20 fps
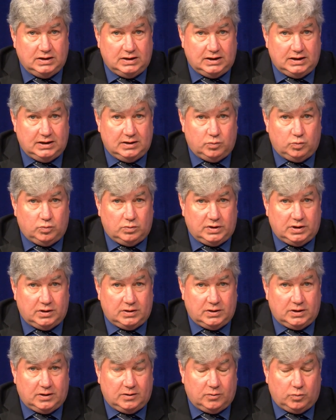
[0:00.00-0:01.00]
in,
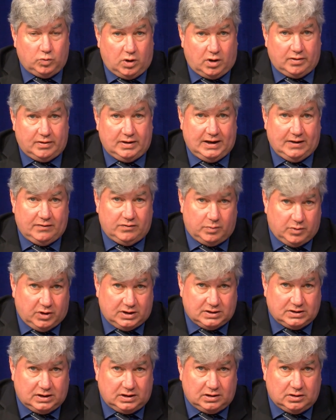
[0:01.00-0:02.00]
in uh, Warren Ave and
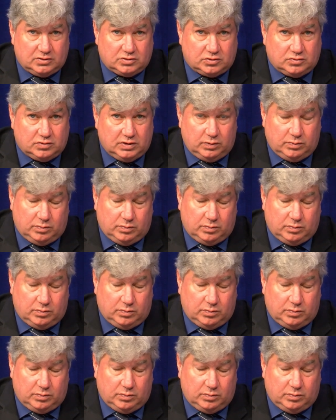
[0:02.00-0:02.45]
Montello Street.